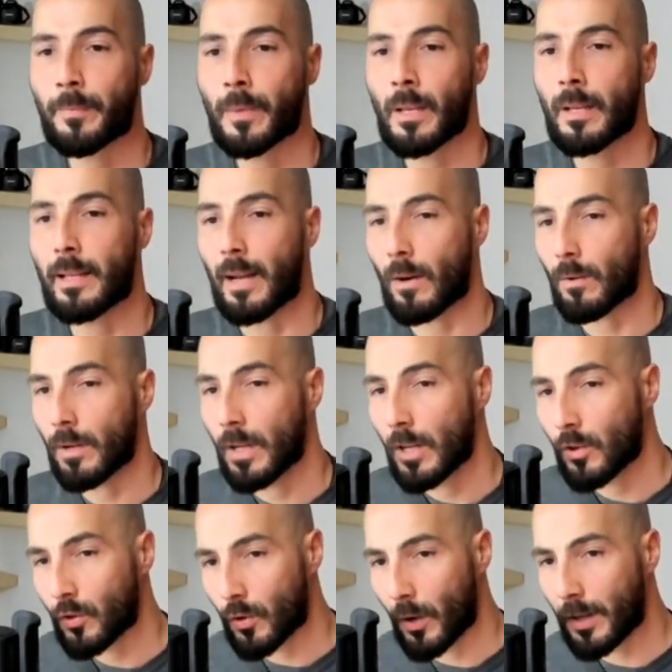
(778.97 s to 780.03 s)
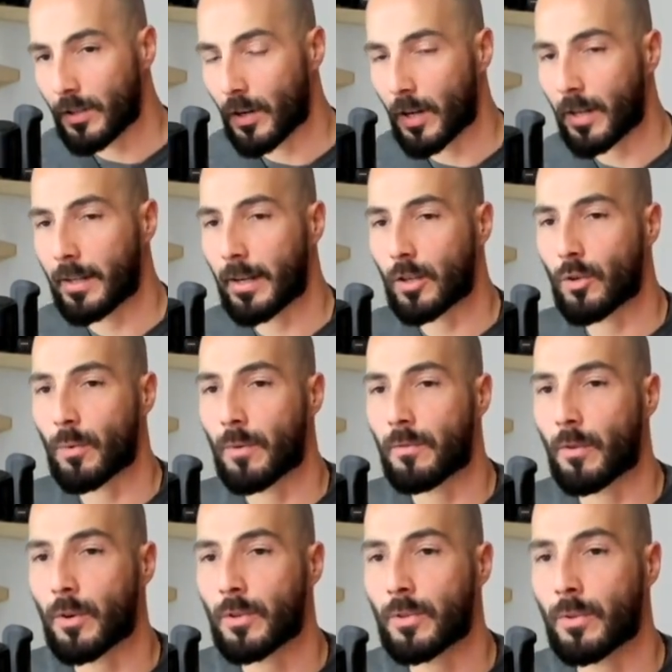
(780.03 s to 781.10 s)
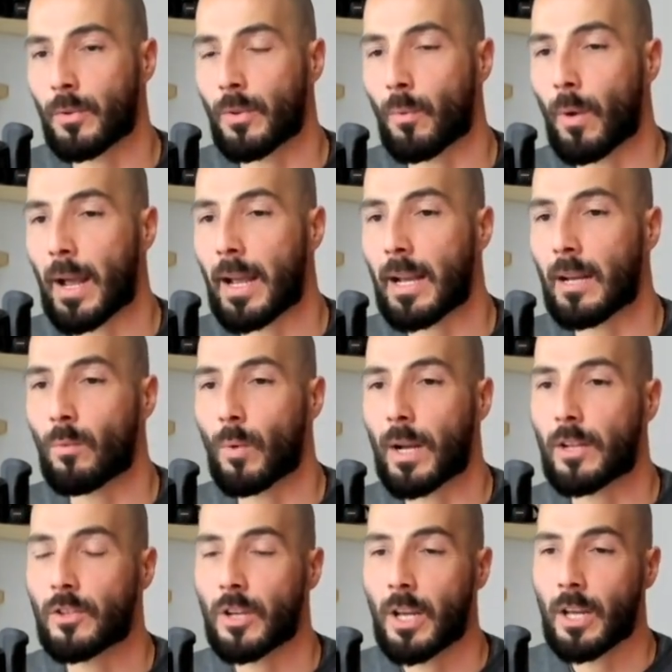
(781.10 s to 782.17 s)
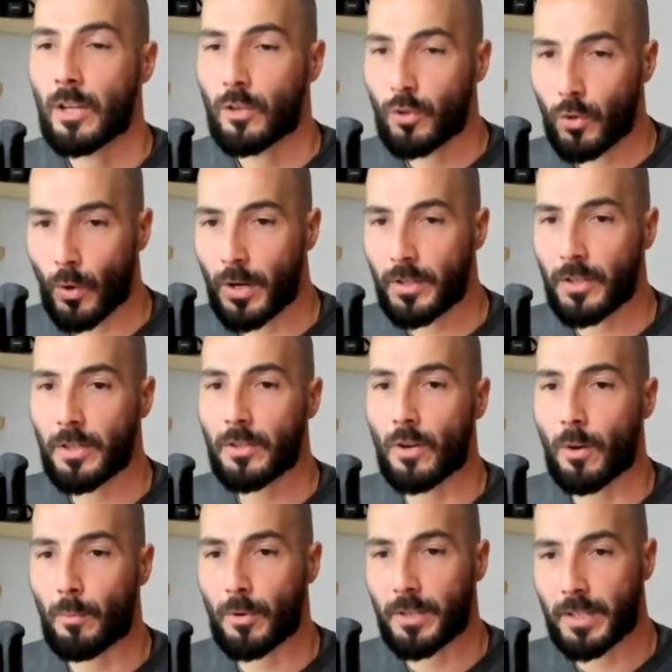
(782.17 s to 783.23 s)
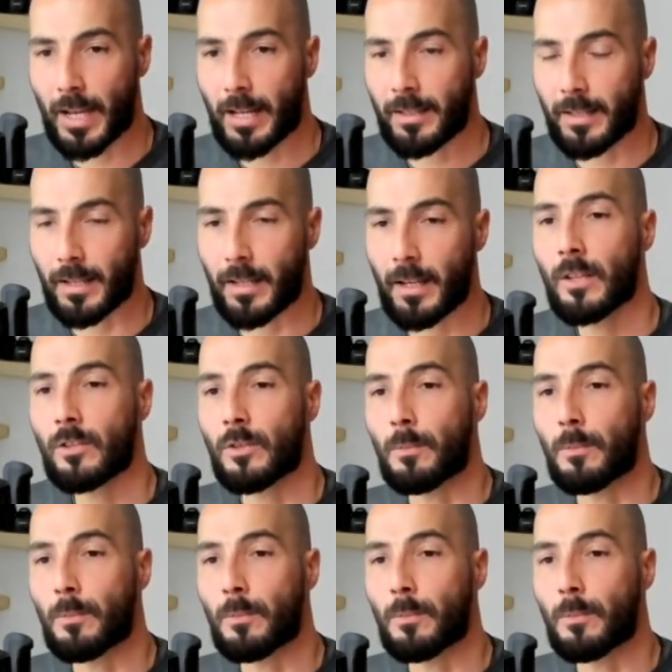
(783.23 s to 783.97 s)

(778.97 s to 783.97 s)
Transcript: Now, choice architecture refers to the way in which choices are presented to